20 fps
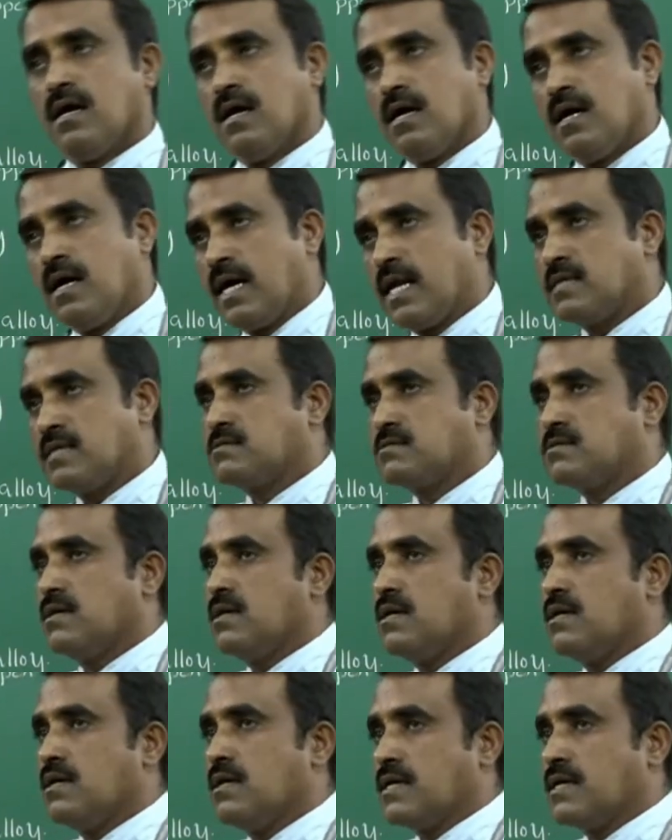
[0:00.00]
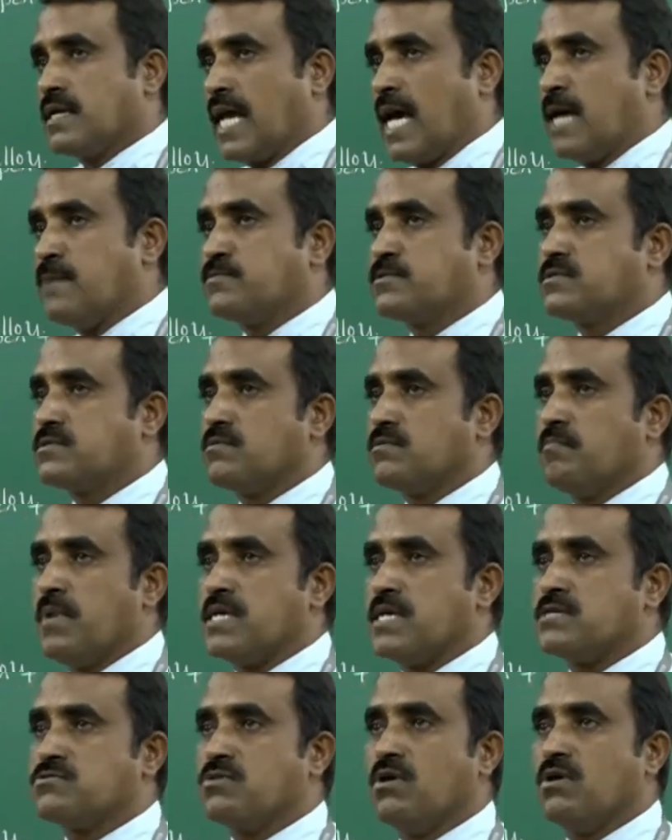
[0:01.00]
it is types
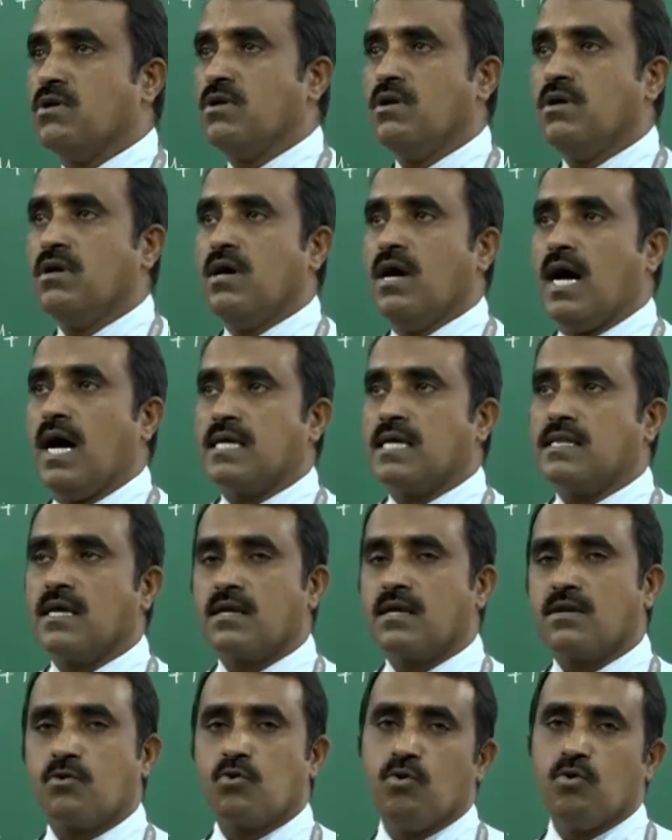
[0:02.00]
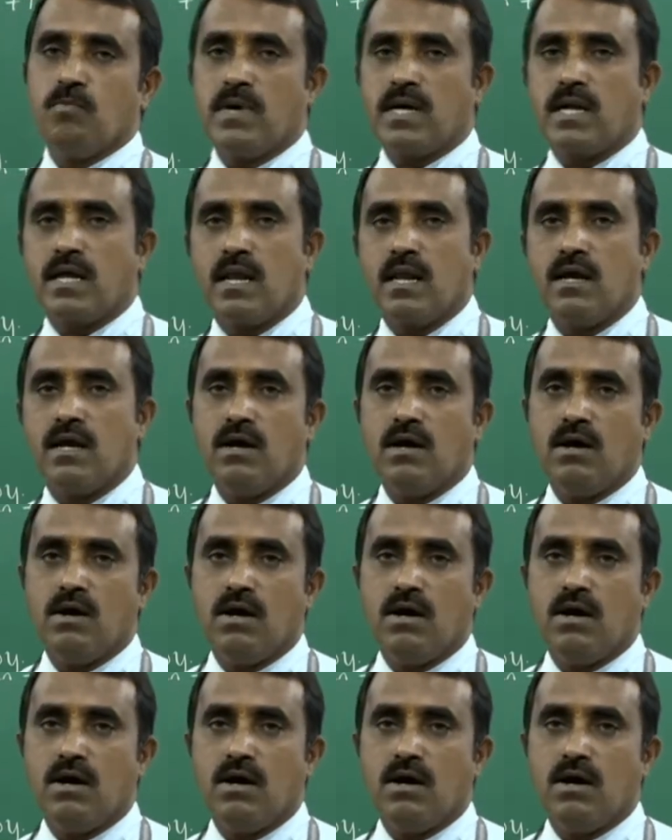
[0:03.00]
based on either two metal